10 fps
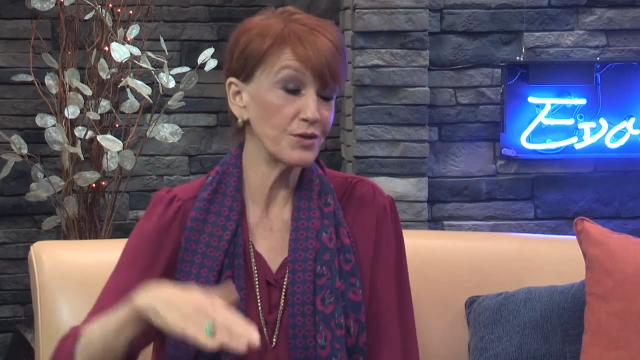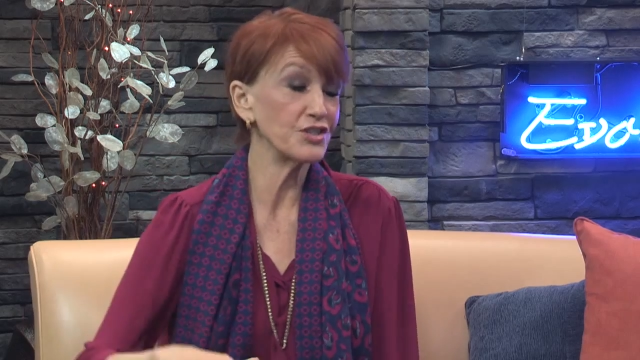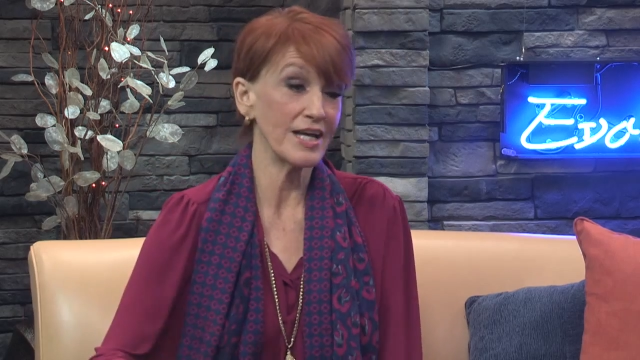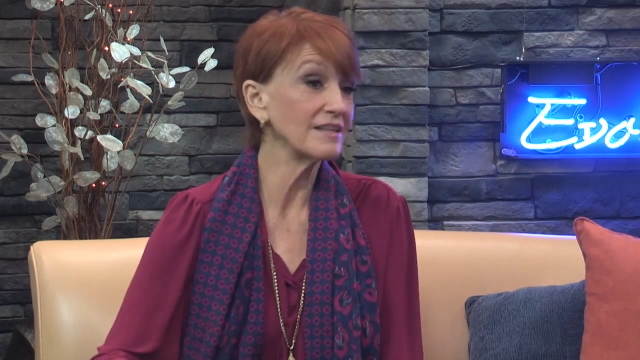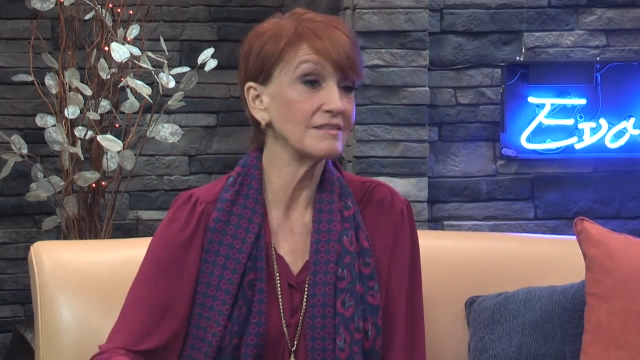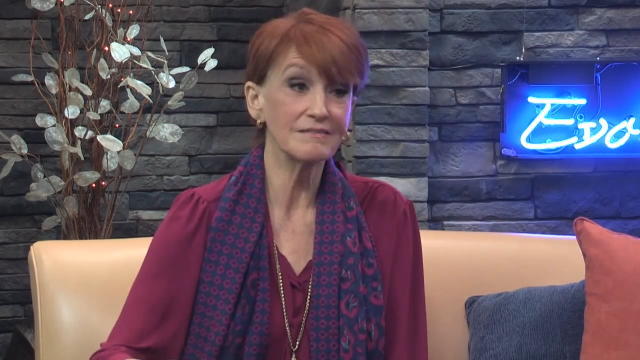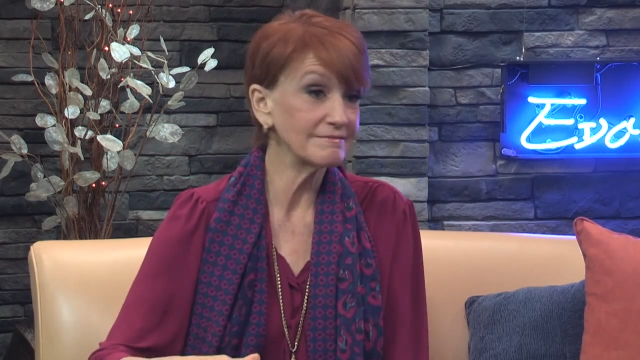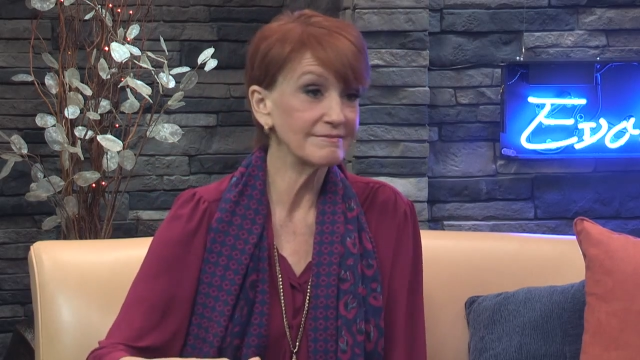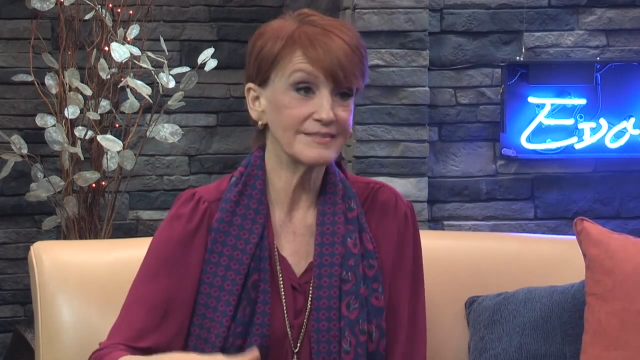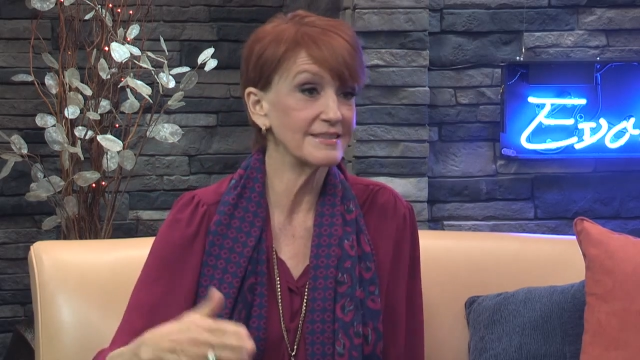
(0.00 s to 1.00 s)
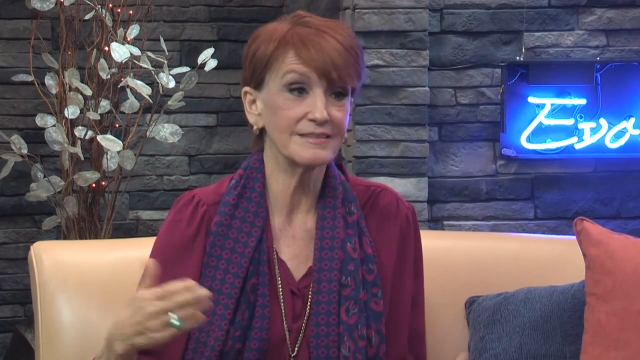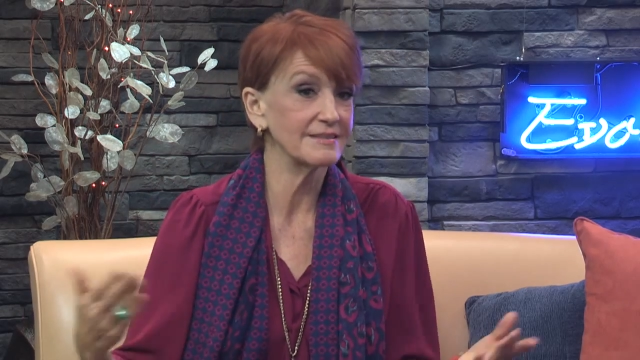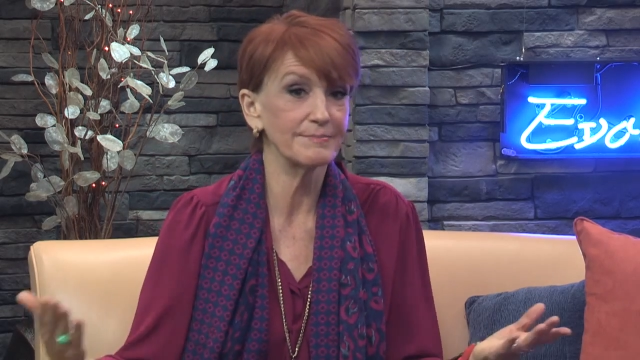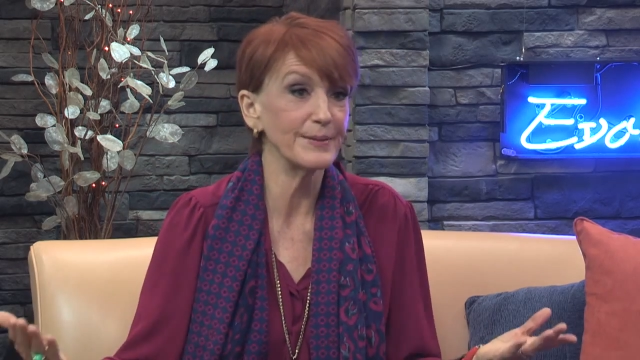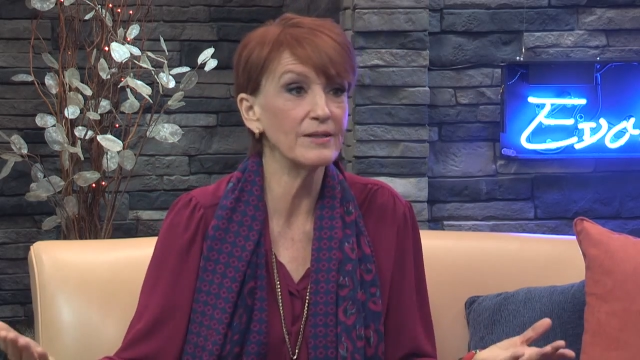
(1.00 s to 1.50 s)
channel this
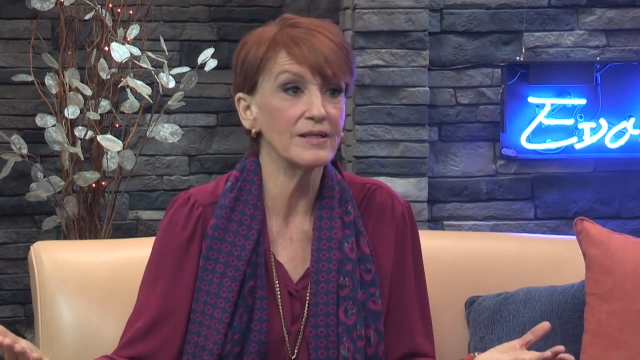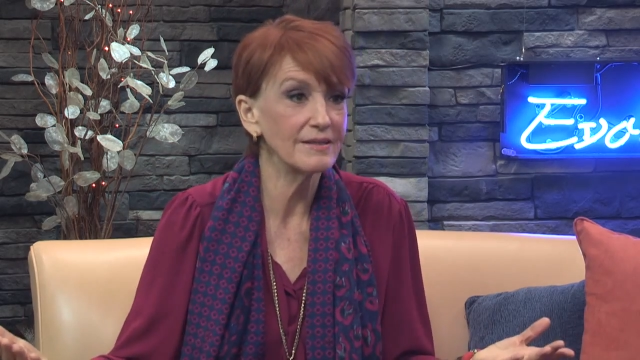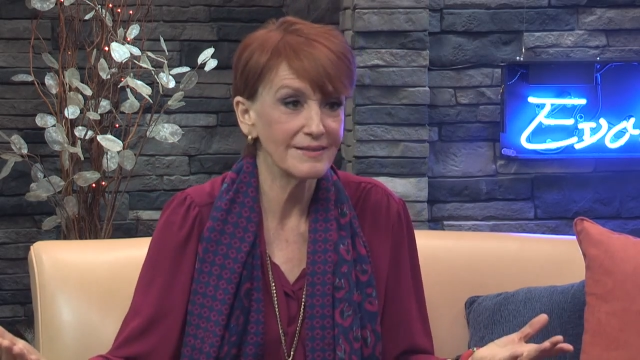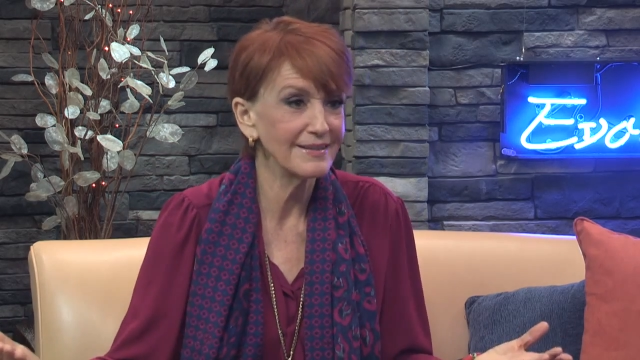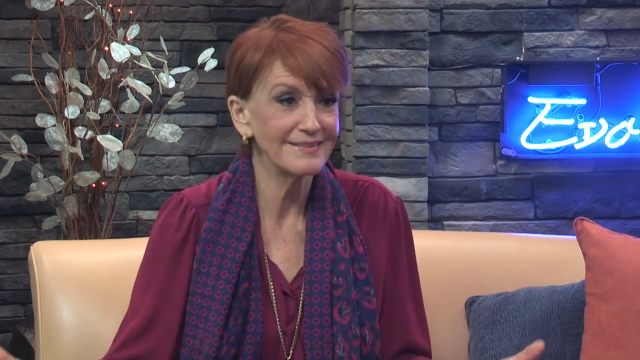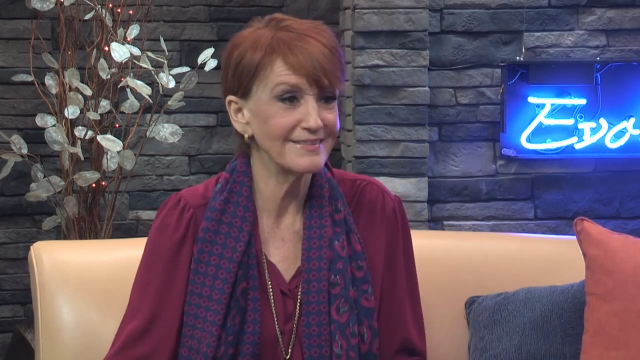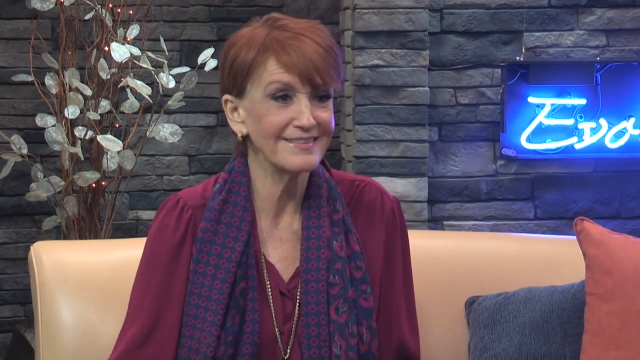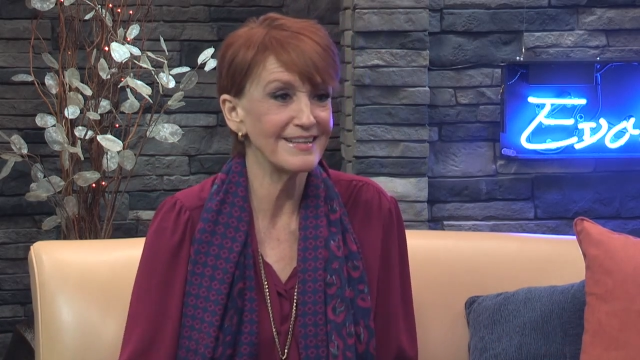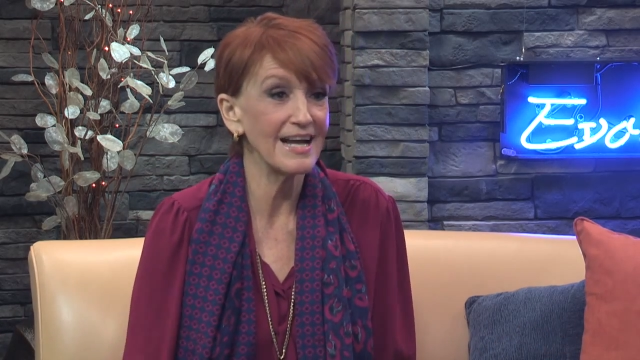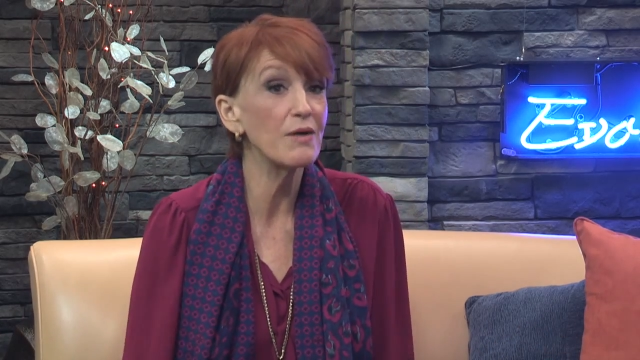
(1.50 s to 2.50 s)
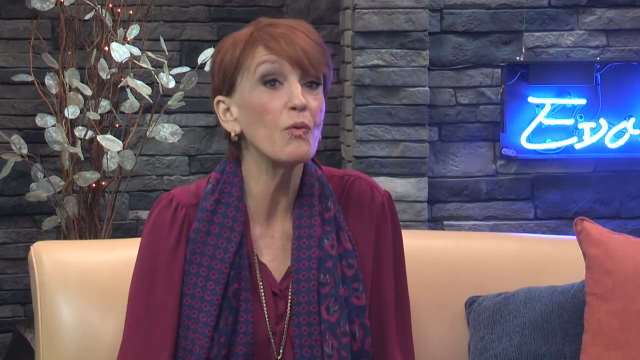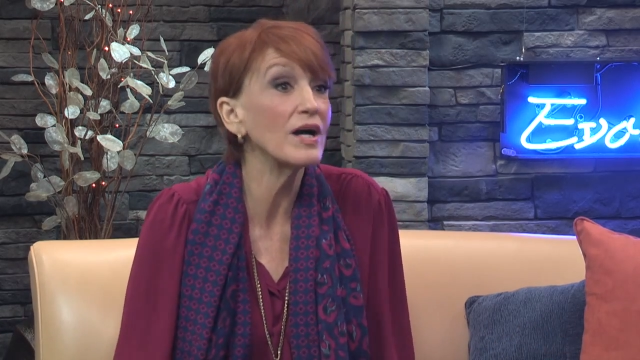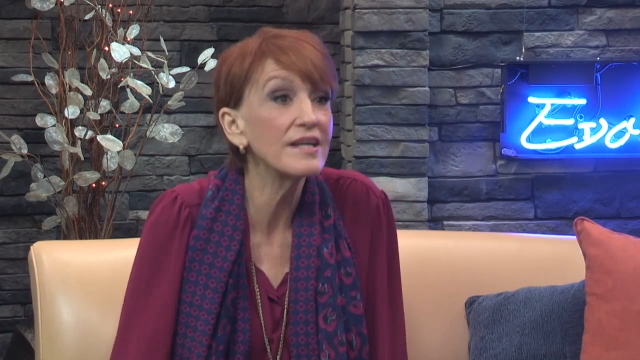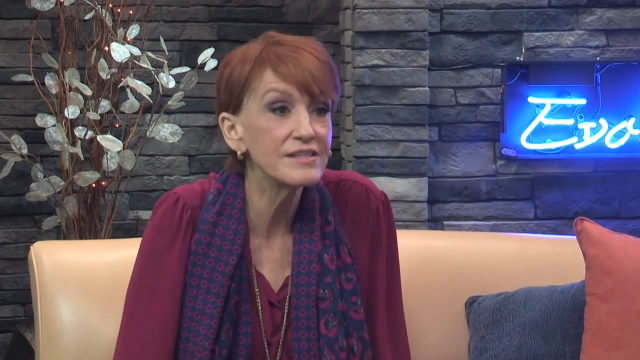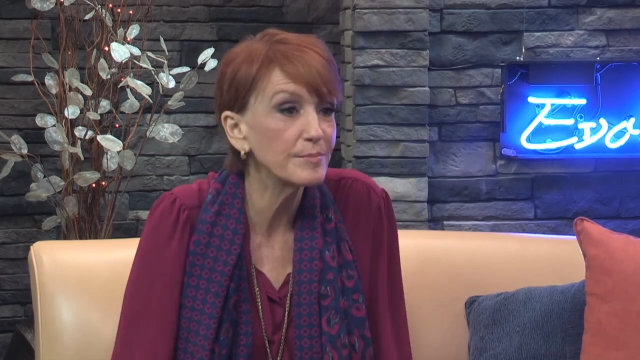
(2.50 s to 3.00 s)
spirit that I
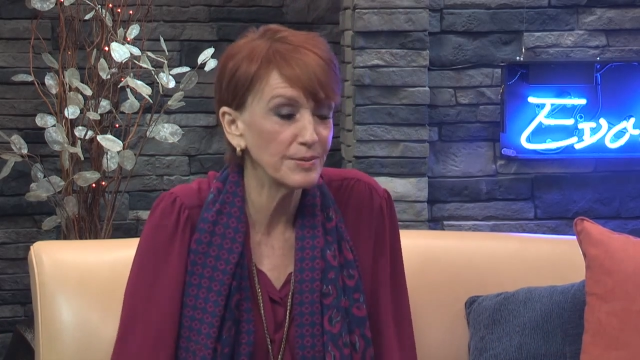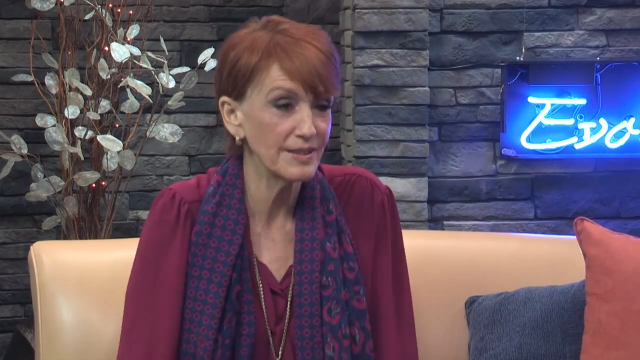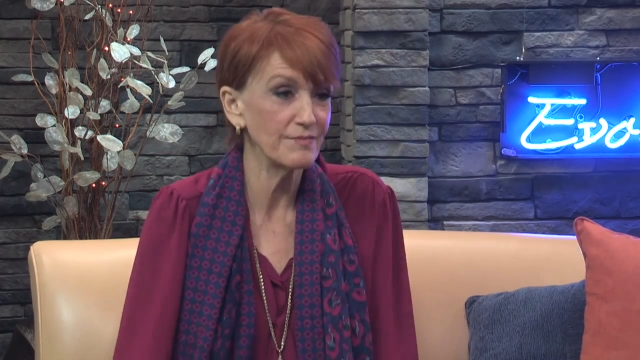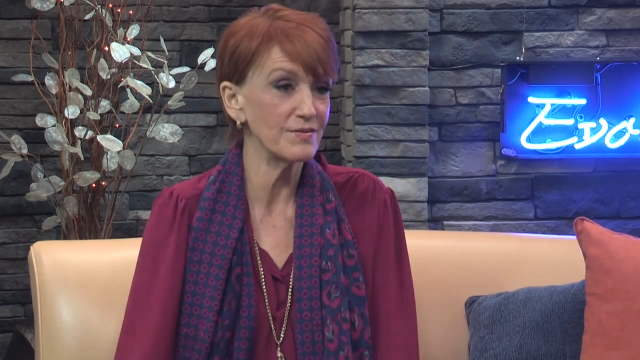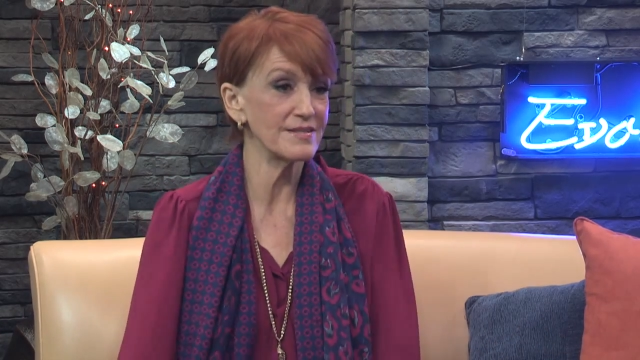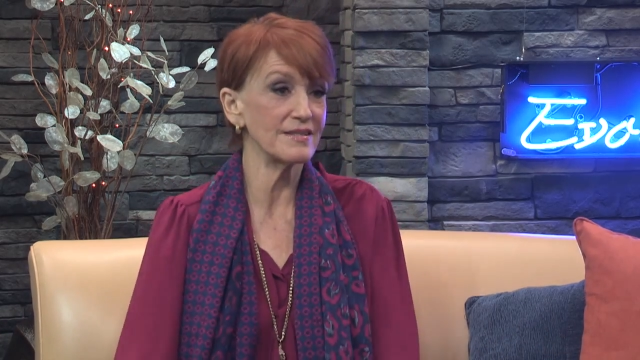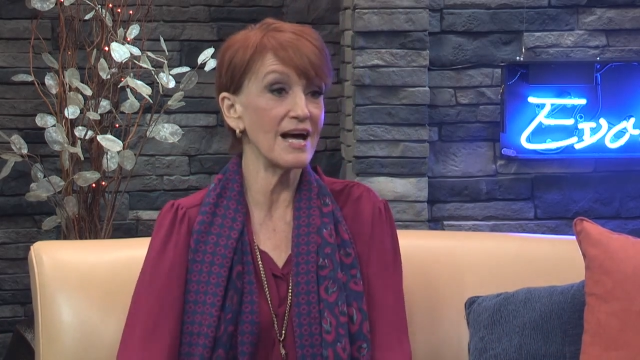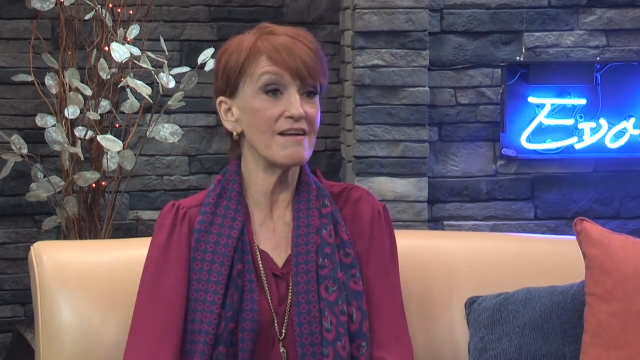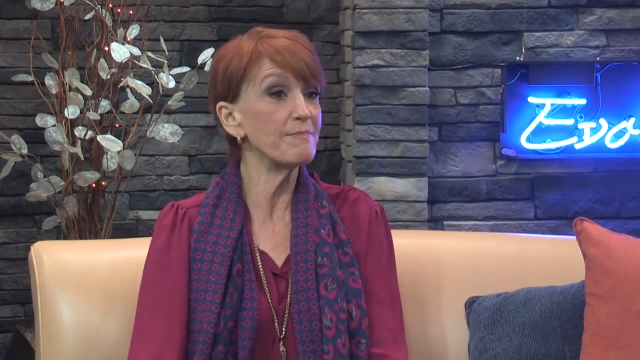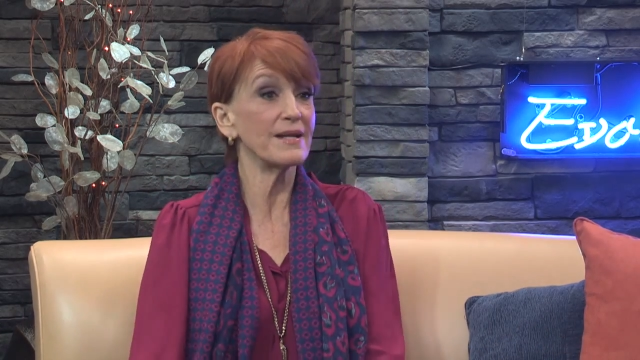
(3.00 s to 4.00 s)
wanted to believe was alive,